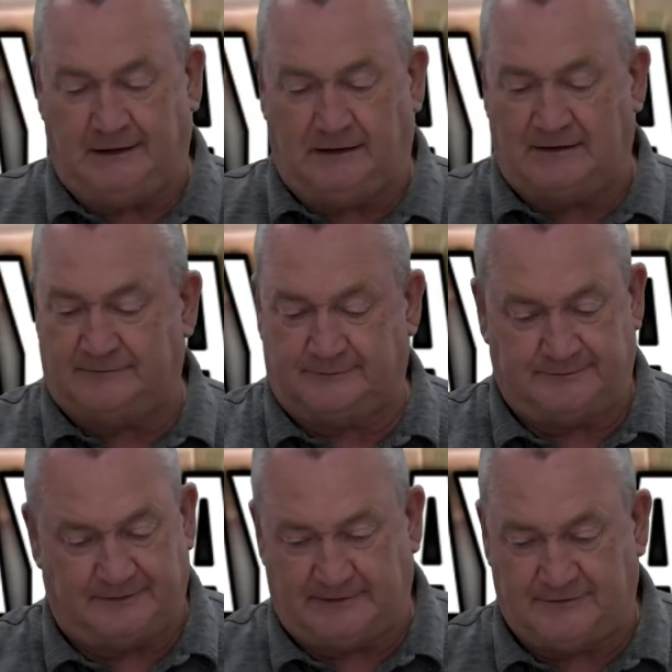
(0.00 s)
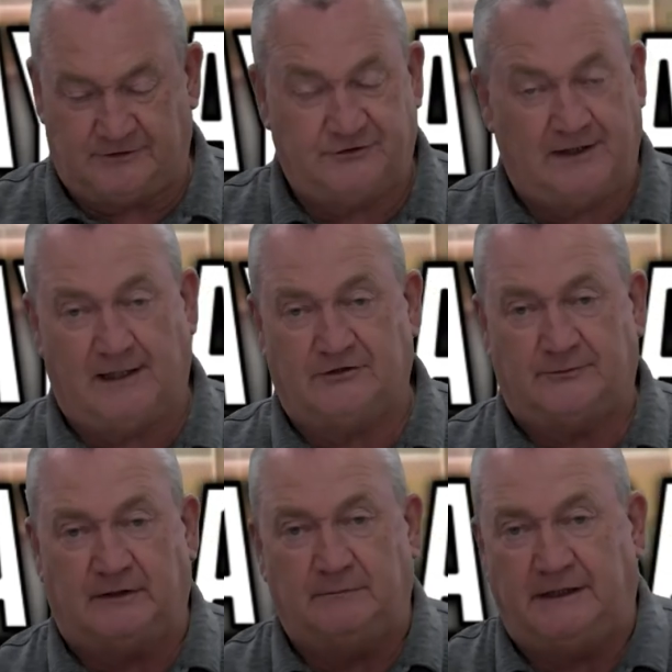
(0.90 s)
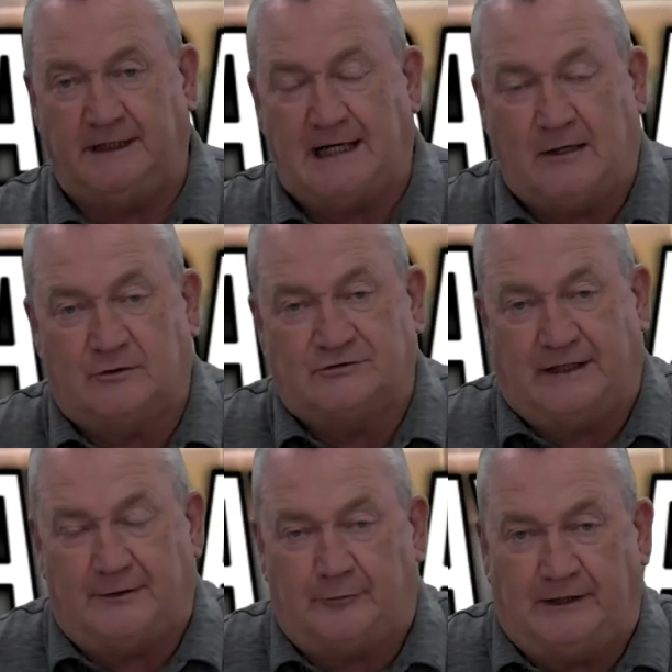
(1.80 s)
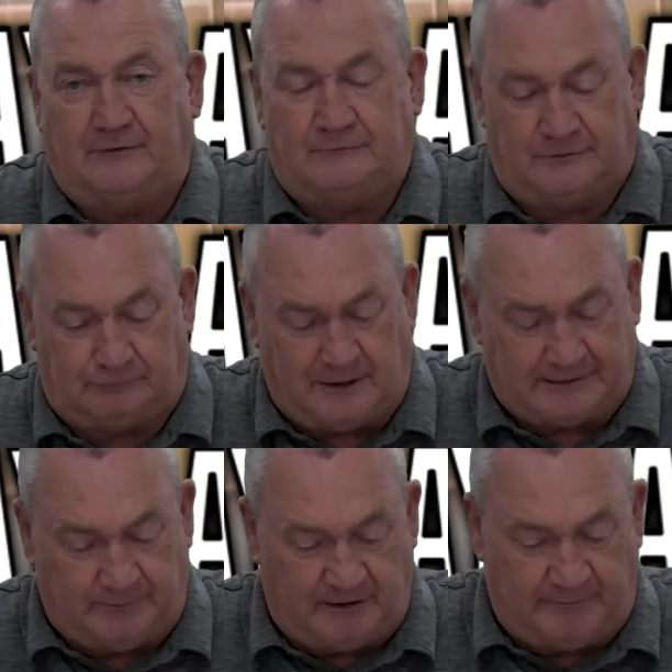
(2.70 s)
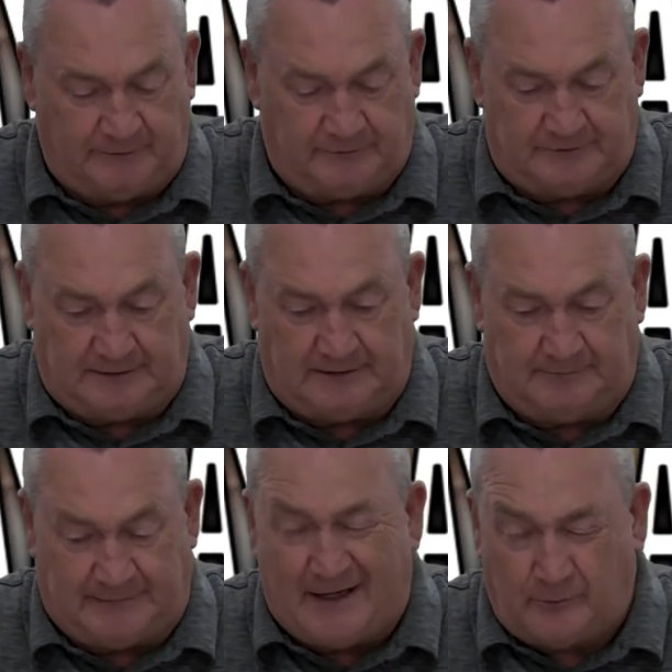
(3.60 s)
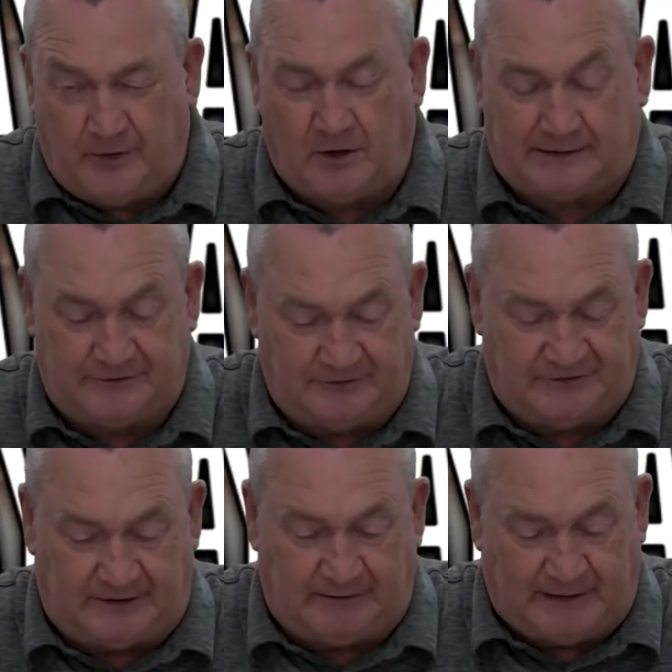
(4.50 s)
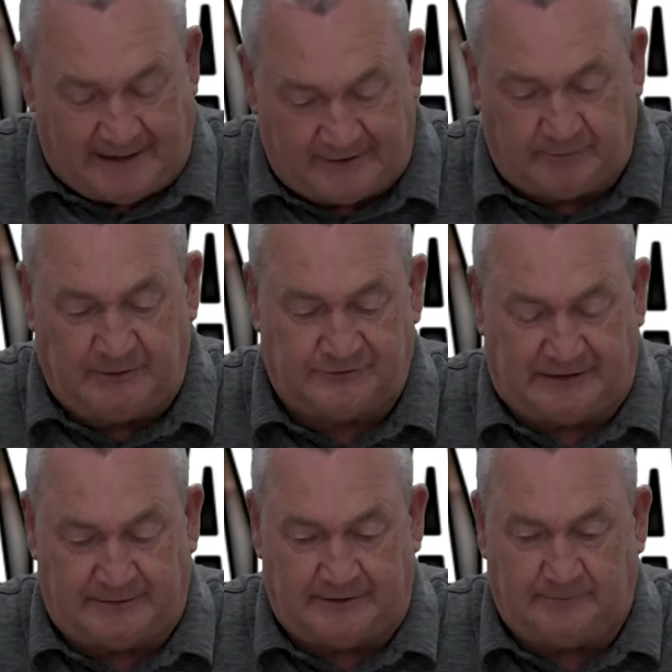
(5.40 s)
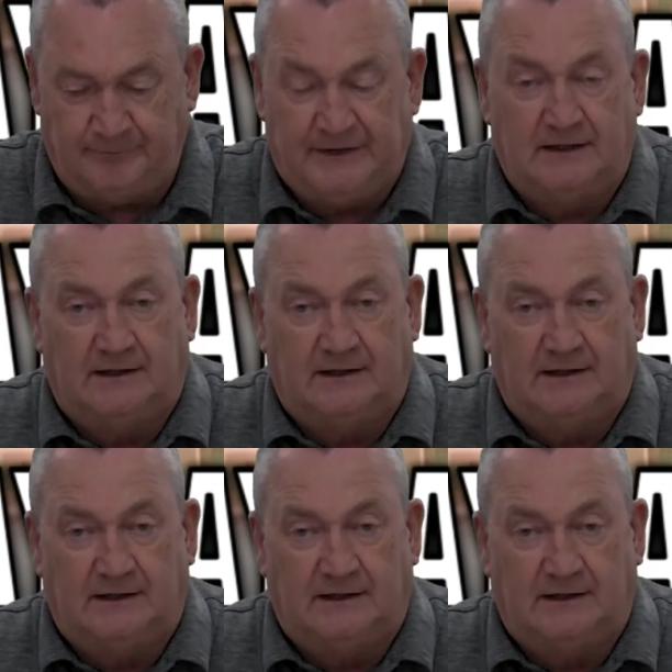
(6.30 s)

you know, I've, as a child, spent many hours down around Rocky Mount Mills, uh, Battle Park, I should say, behind the mills down there,